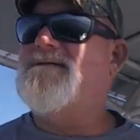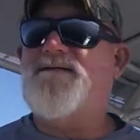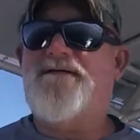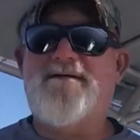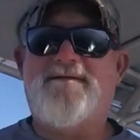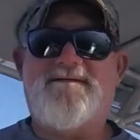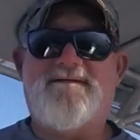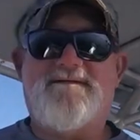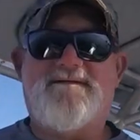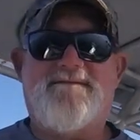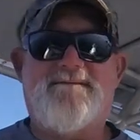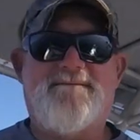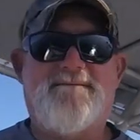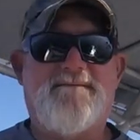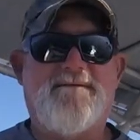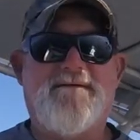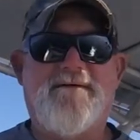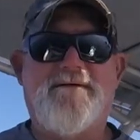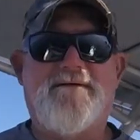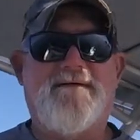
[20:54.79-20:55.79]
since
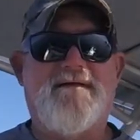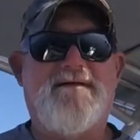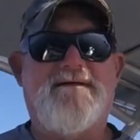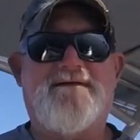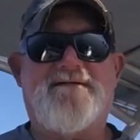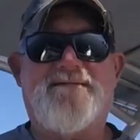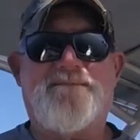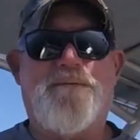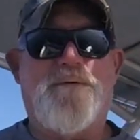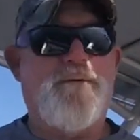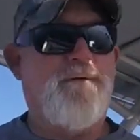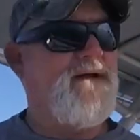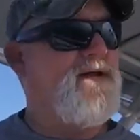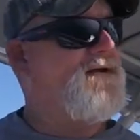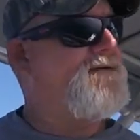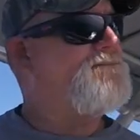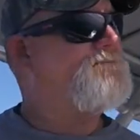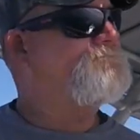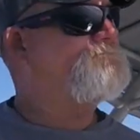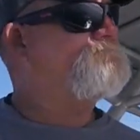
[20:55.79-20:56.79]
early this
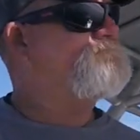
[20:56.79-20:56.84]
morning